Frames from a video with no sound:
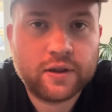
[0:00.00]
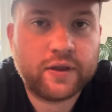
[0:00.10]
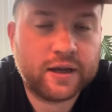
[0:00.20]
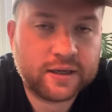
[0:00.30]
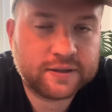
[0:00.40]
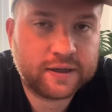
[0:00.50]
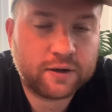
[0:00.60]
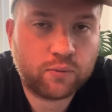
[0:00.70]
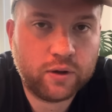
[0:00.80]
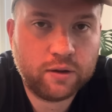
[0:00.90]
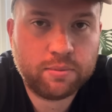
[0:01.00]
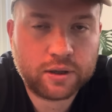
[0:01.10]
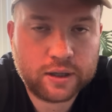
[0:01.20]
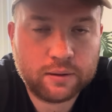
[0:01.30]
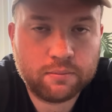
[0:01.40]
then Isak will
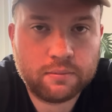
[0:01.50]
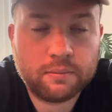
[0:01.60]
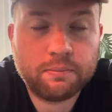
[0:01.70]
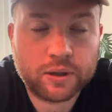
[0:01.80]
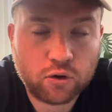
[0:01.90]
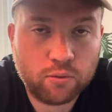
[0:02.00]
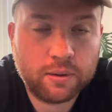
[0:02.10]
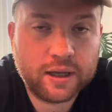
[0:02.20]
become